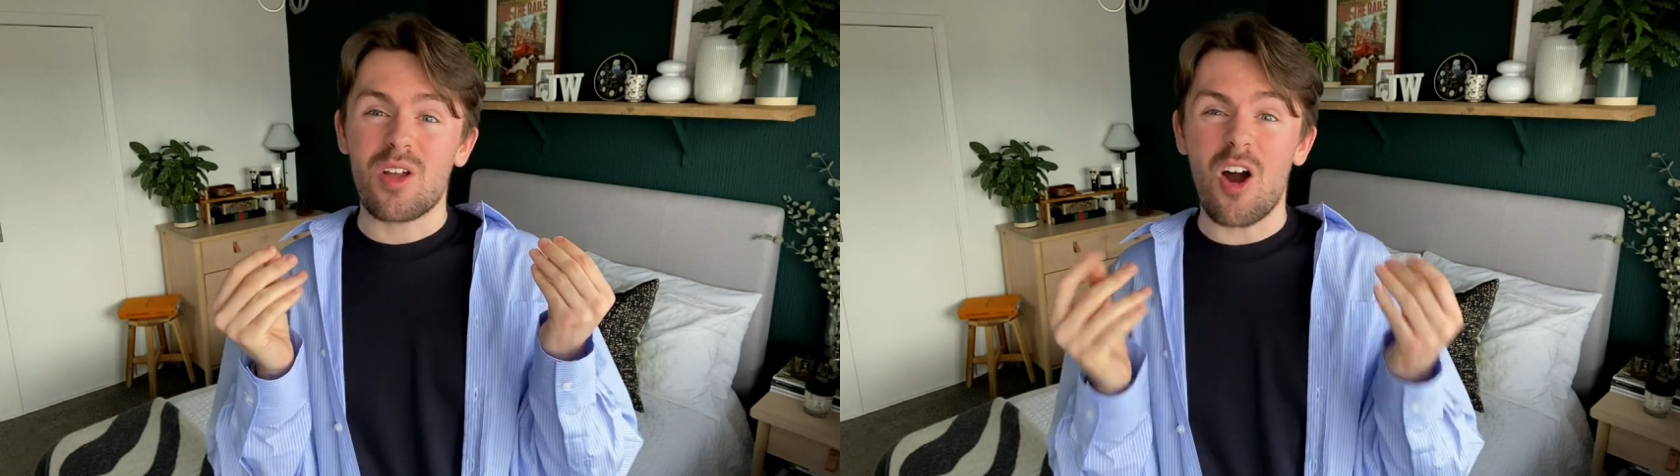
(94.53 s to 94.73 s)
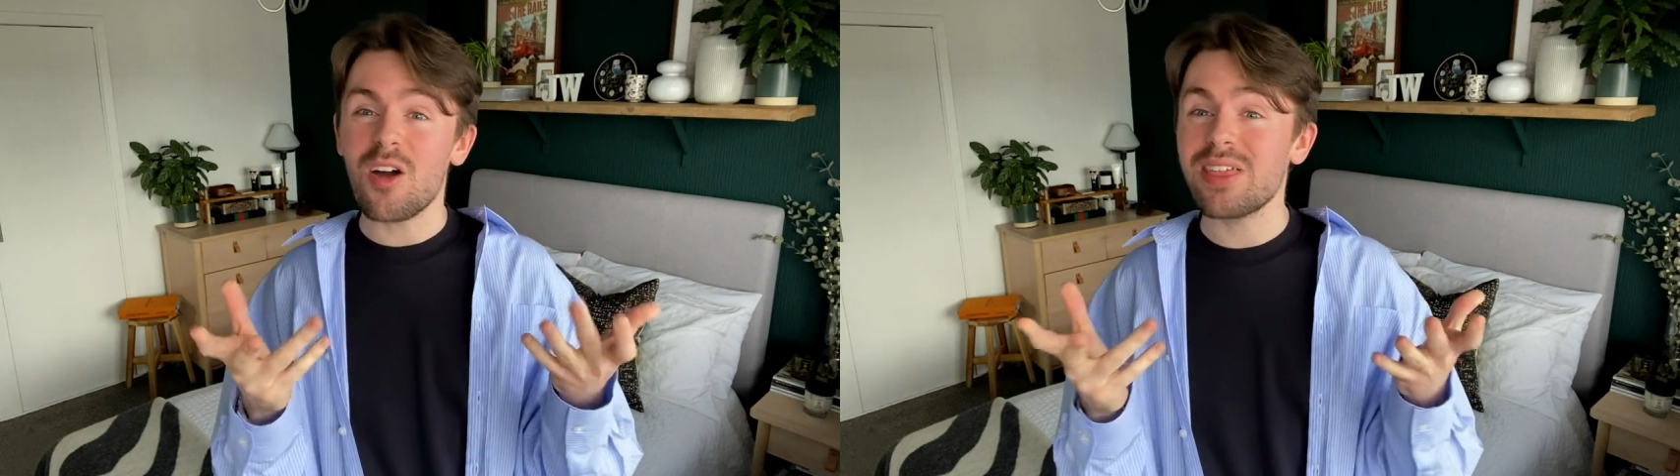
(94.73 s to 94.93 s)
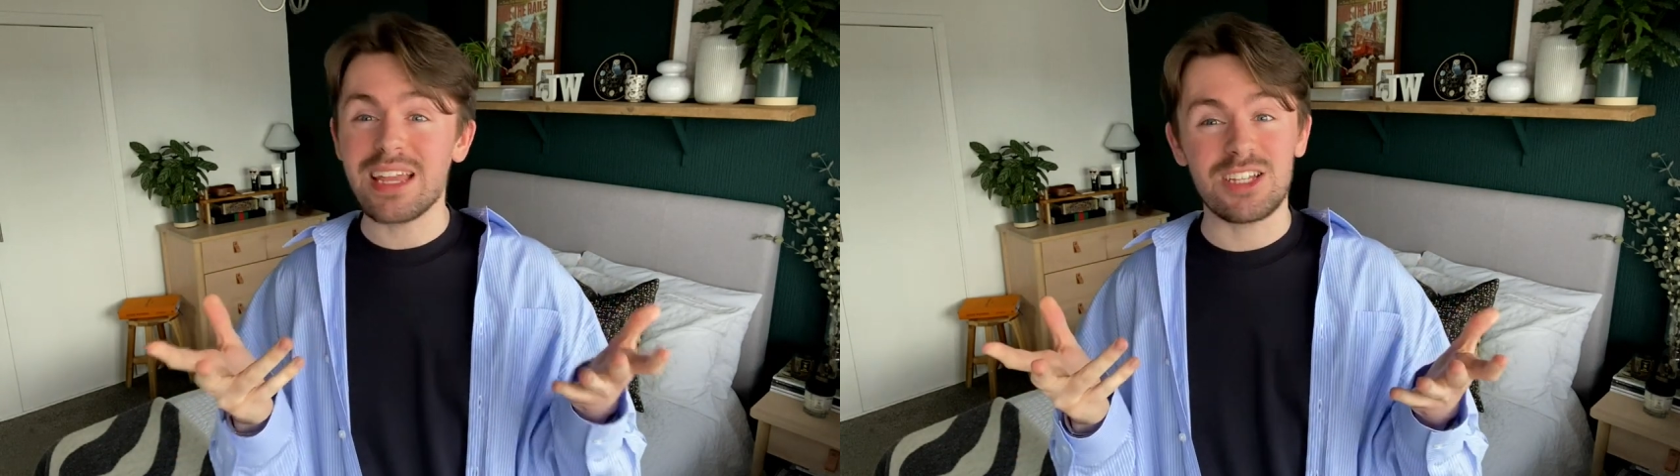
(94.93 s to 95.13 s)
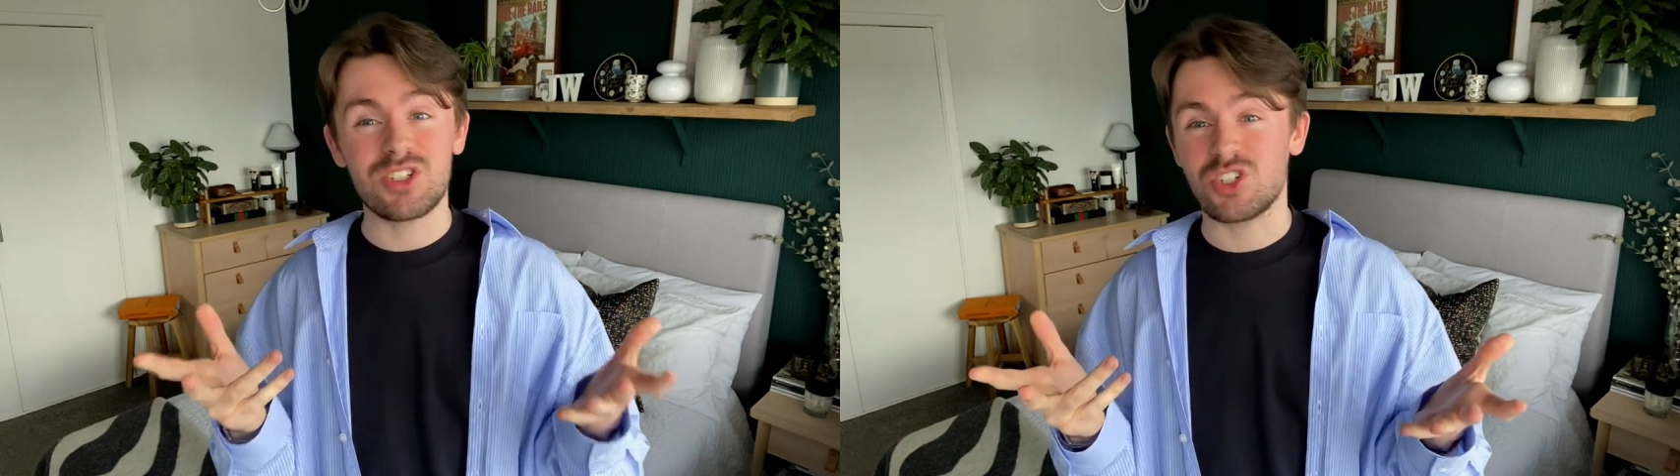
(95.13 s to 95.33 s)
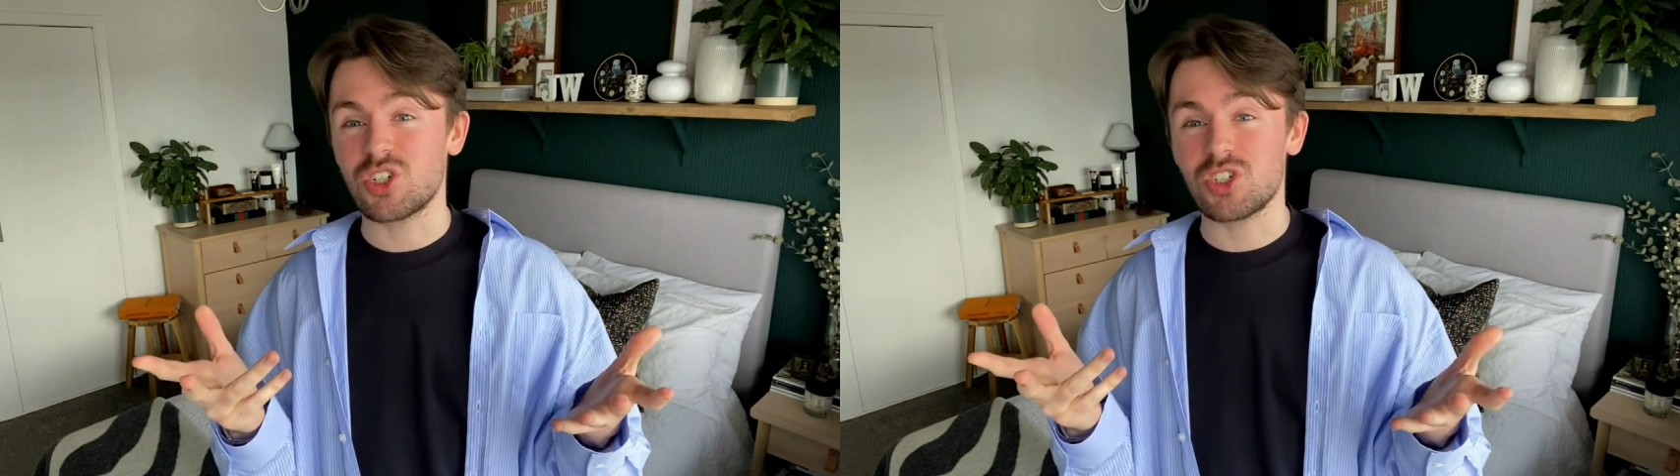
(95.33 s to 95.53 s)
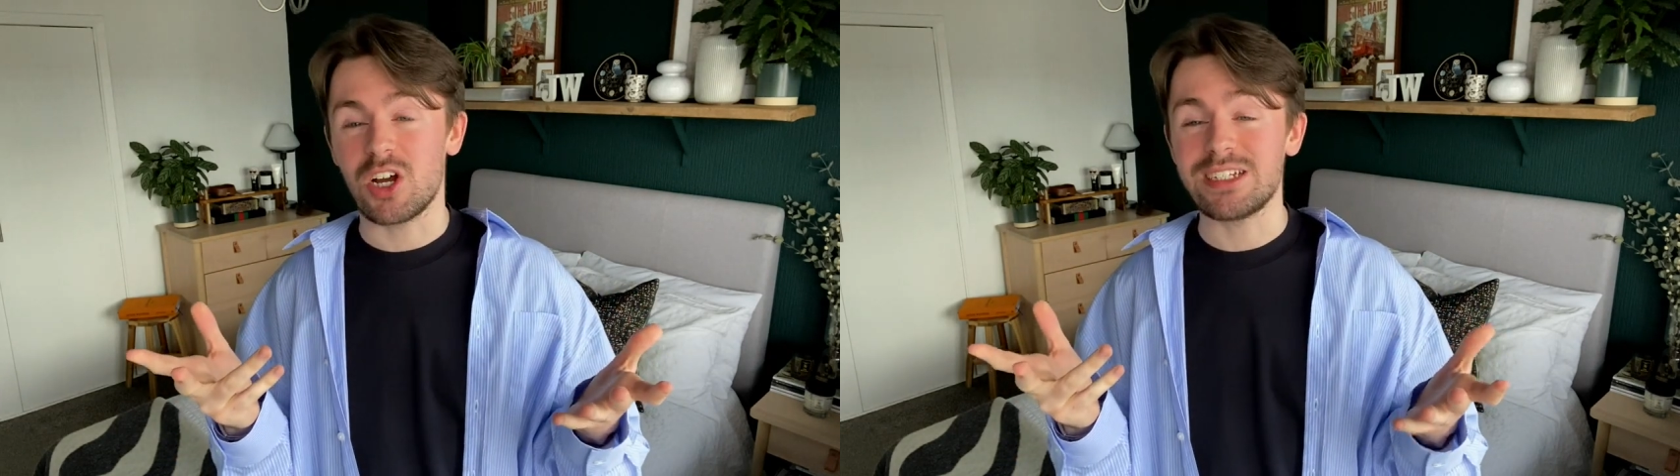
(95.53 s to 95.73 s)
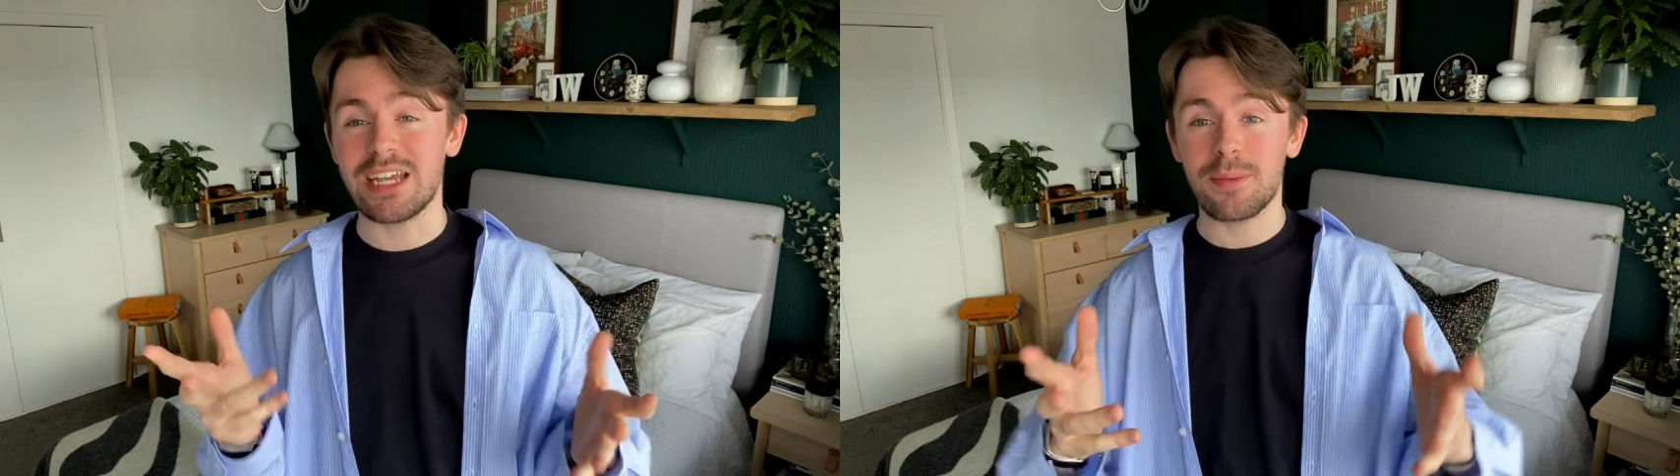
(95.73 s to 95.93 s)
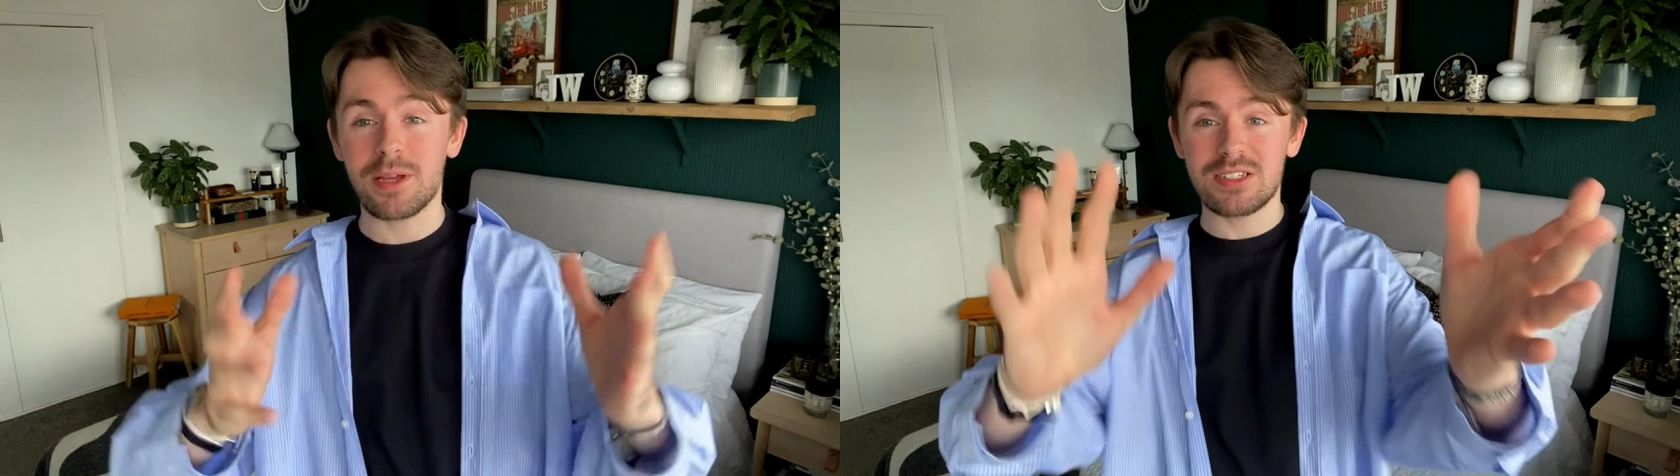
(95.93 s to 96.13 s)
I think it's such a good idea because